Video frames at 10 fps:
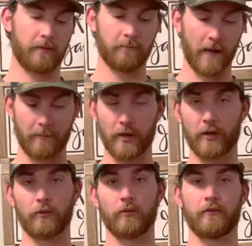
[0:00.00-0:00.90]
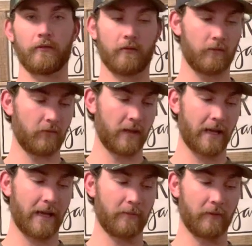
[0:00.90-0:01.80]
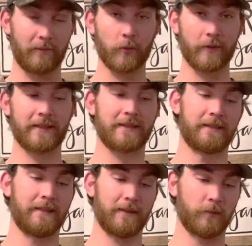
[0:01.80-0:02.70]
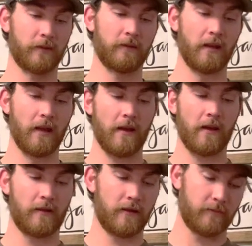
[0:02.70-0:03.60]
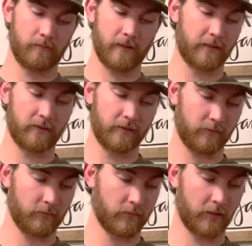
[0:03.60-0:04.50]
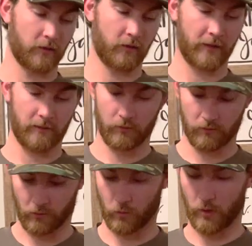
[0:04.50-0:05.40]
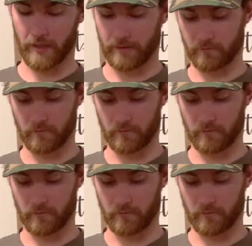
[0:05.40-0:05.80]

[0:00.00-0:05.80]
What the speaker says: my bow that I had before this and this one. It's just incredible quiet.